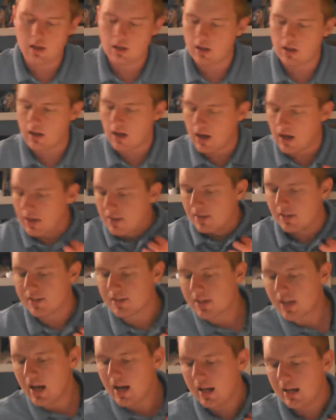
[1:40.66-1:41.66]
The
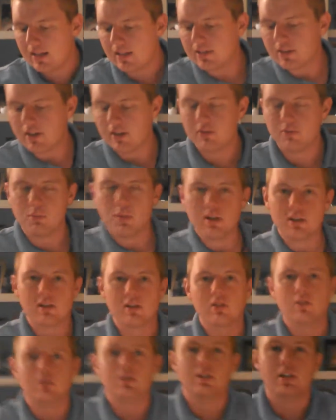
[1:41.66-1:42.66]
signs of
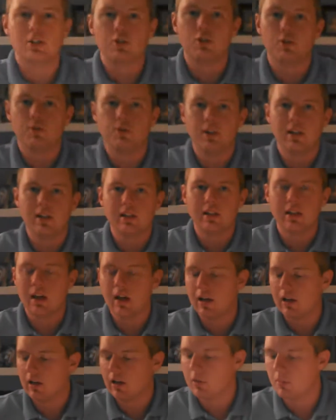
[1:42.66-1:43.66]
muscular dystrophy,
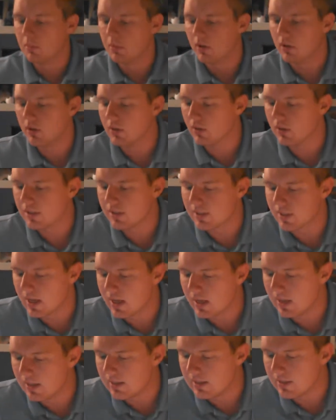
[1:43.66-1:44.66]
early
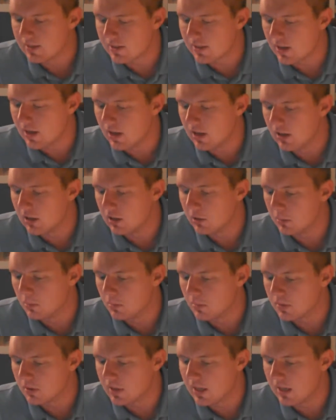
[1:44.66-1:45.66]
signs
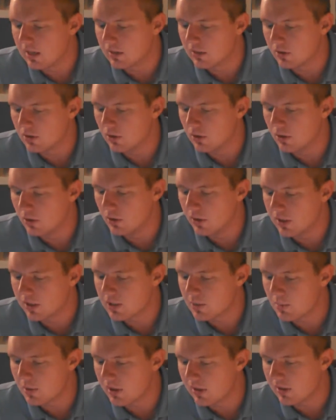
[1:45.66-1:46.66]
can include
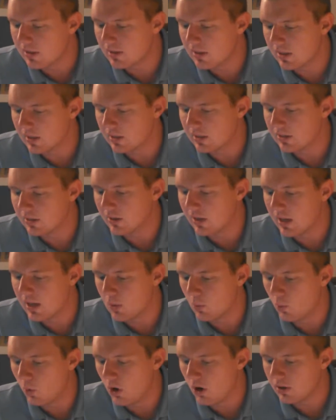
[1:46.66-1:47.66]
experiencing a delay
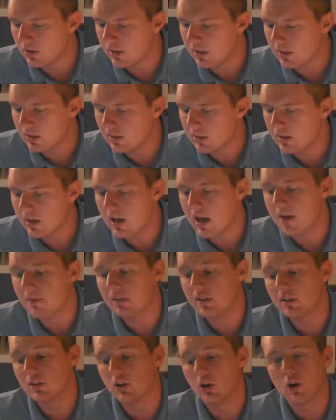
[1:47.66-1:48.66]
in walking,
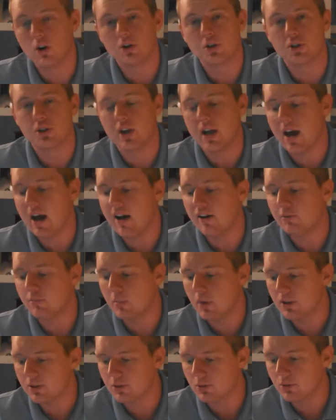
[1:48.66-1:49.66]
having large calf
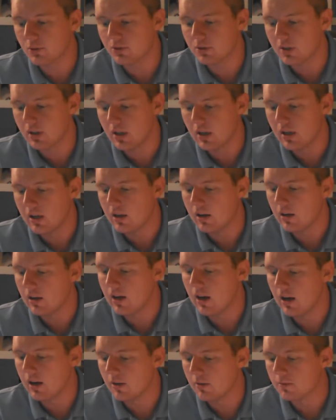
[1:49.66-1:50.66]
muscles,
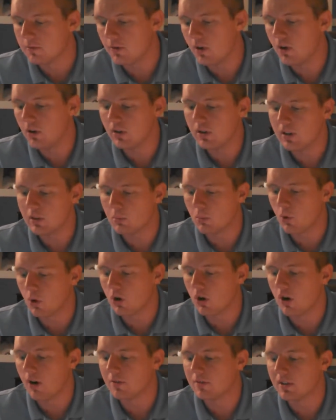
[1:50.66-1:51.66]
falling more
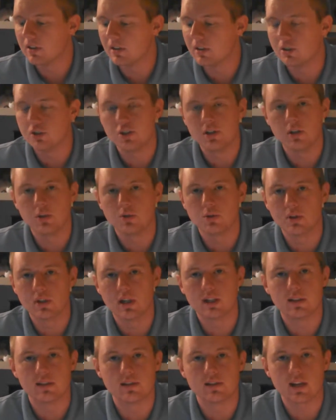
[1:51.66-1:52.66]
often than children
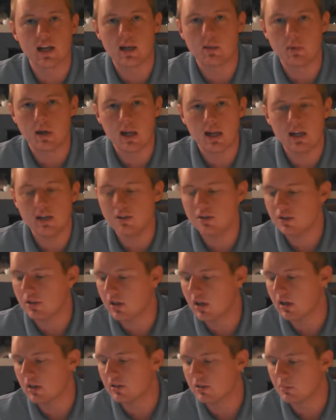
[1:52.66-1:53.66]
at the same age
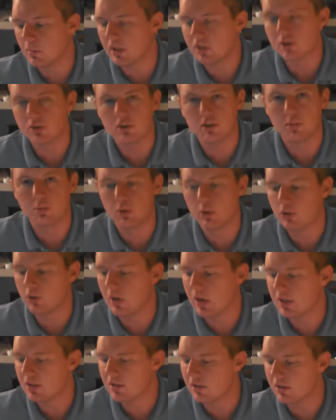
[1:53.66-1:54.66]
to make sure the
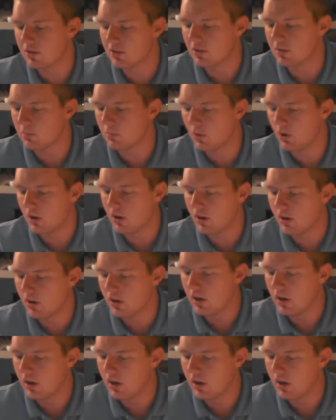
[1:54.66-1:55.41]
progression is on par.